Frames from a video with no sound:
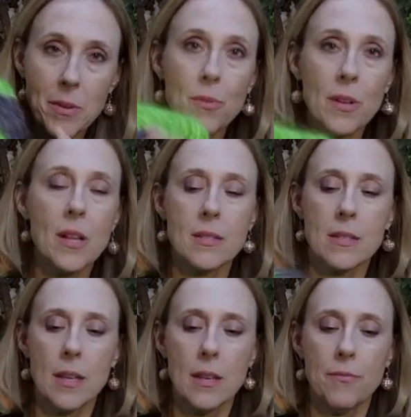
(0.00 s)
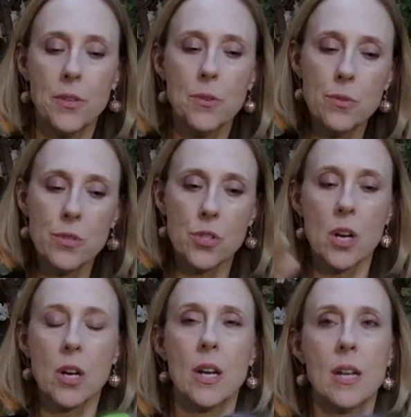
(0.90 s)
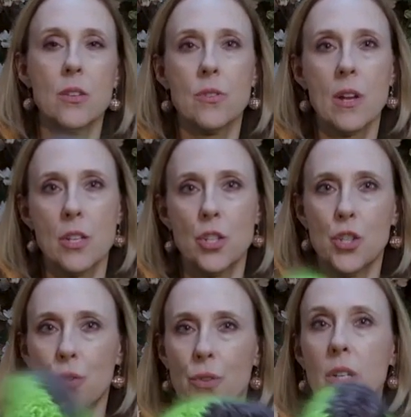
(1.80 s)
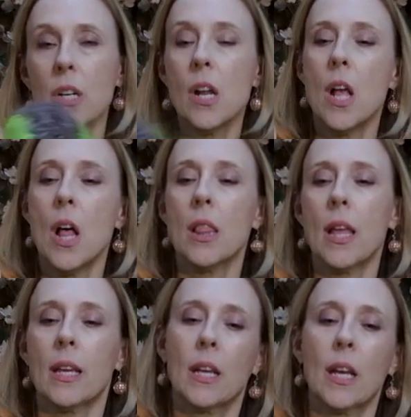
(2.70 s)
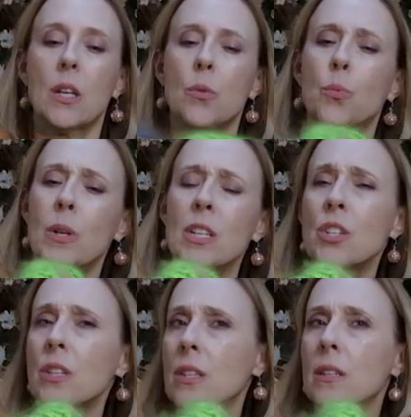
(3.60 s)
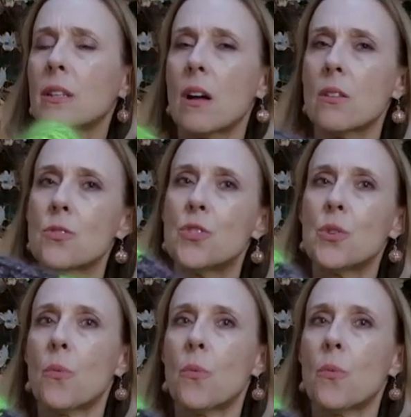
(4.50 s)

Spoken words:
realize that if you start and you're not sure, like, which of the colors do you